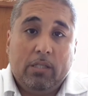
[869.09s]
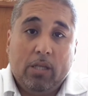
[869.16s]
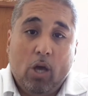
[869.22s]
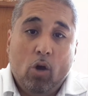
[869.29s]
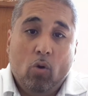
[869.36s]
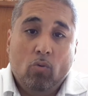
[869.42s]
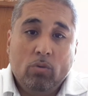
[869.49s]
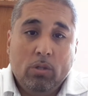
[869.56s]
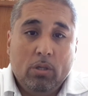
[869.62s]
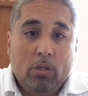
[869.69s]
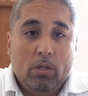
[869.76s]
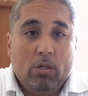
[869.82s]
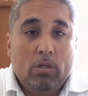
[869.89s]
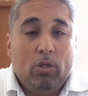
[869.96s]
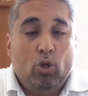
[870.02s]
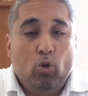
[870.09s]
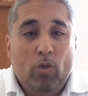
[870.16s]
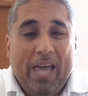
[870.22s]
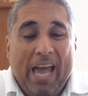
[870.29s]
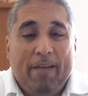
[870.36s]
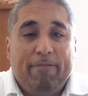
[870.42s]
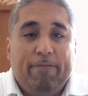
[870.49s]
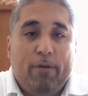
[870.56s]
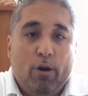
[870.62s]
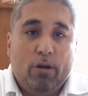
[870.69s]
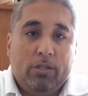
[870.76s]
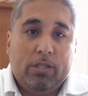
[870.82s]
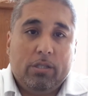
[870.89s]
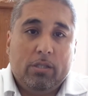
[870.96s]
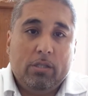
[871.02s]
So do that
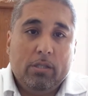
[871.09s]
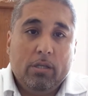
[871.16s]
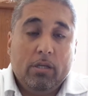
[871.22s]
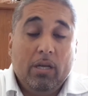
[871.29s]
first.